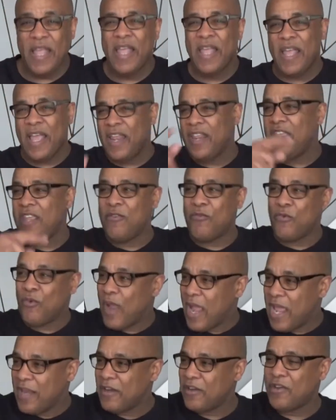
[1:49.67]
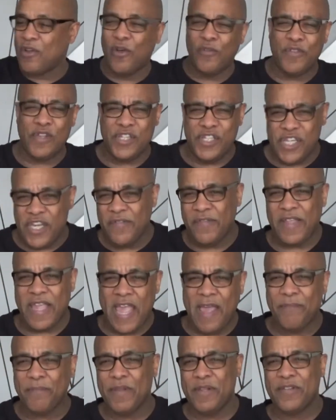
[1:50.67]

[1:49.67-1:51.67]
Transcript: And he ran and told the chief captain.